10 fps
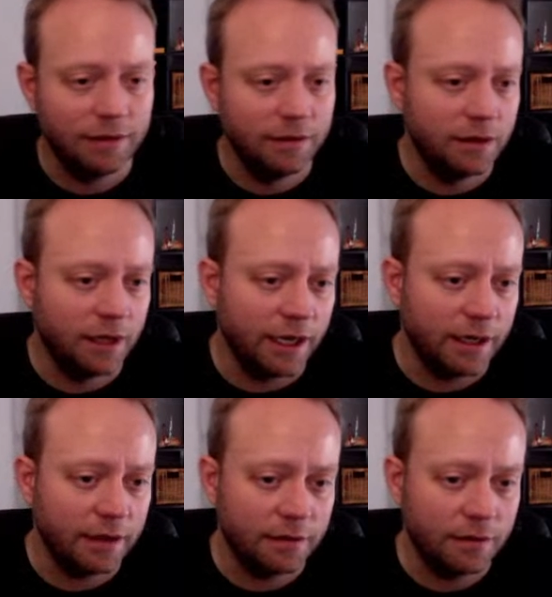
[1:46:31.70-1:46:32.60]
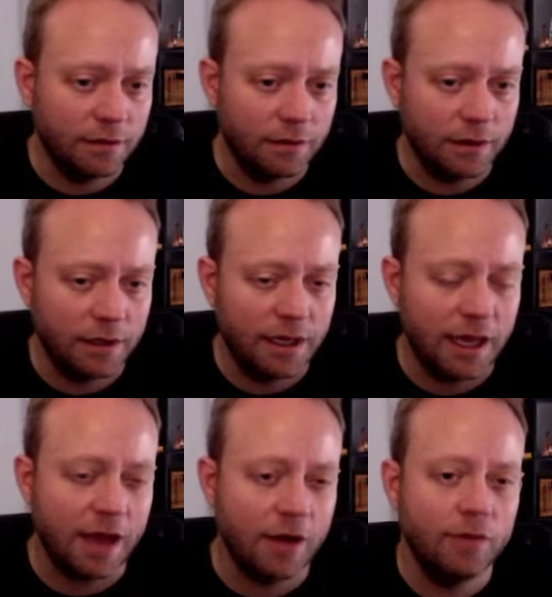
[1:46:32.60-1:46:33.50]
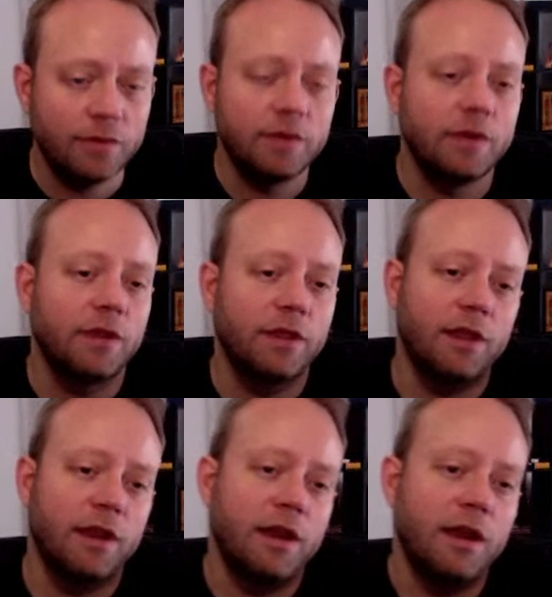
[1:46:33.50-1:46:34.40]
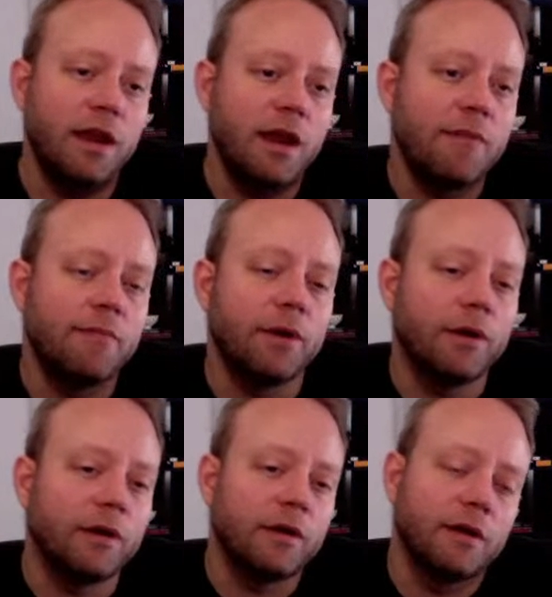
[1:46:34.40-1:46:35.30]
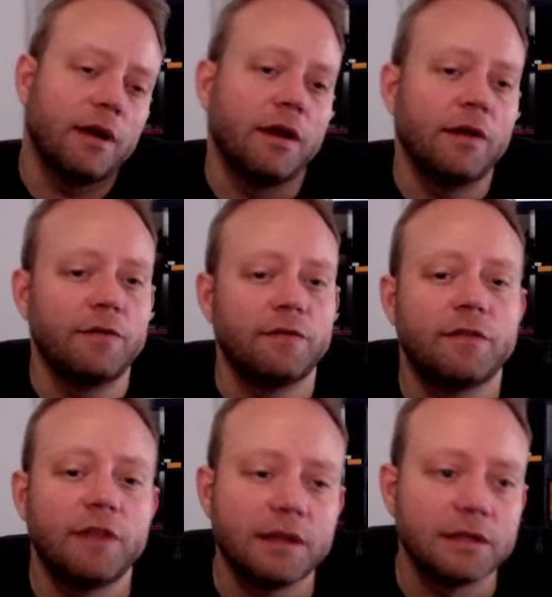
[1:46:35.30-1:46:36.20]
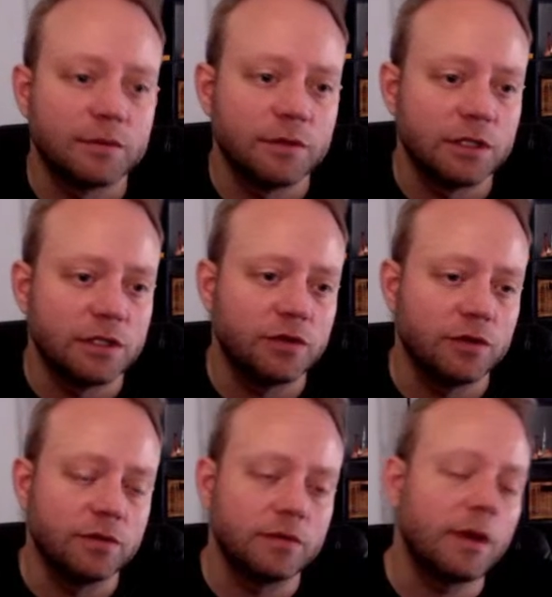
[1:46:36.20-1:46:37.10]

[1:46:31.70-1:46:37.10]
like count the number of things which is true.